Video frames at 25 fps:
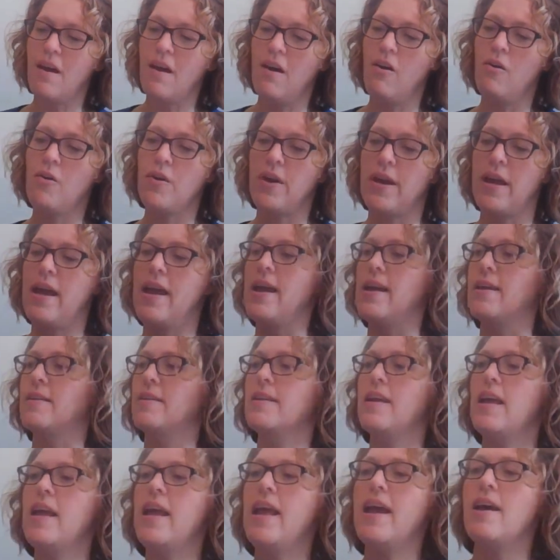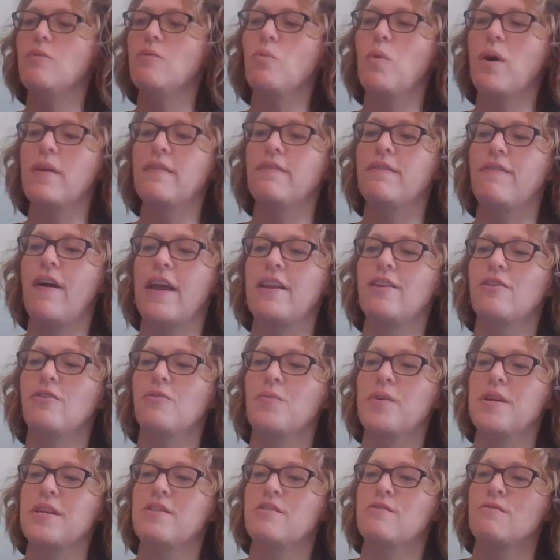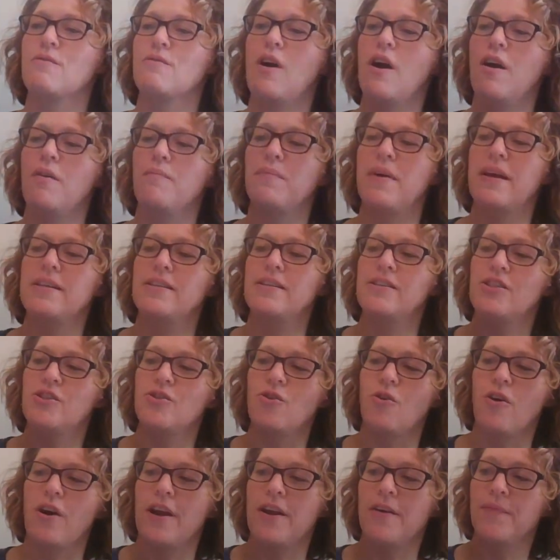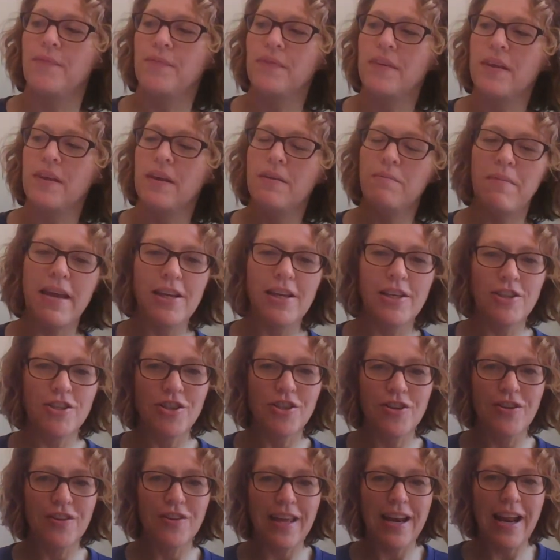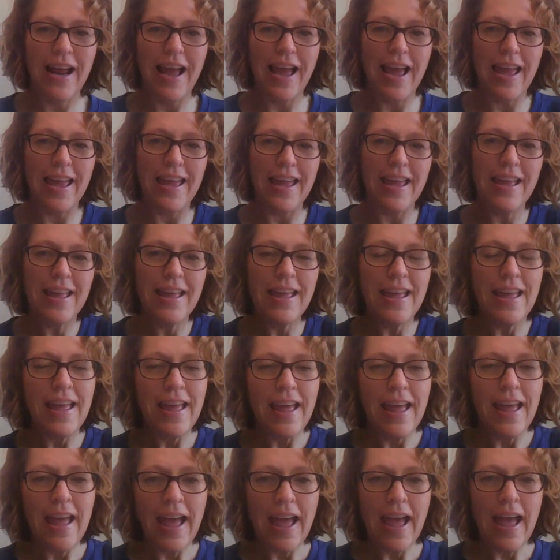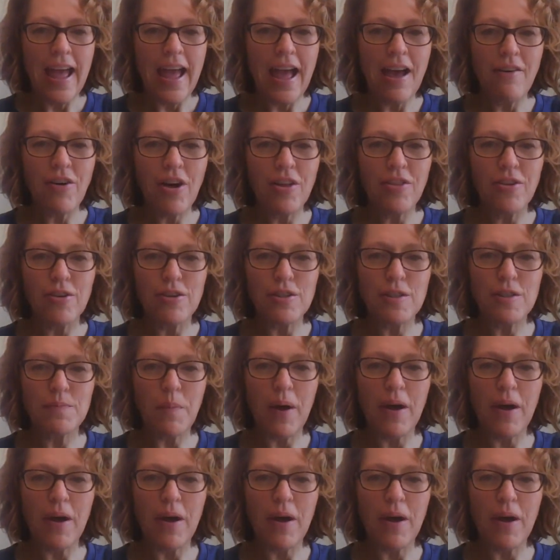Okay, and one final read through of my story, making sure that I have all those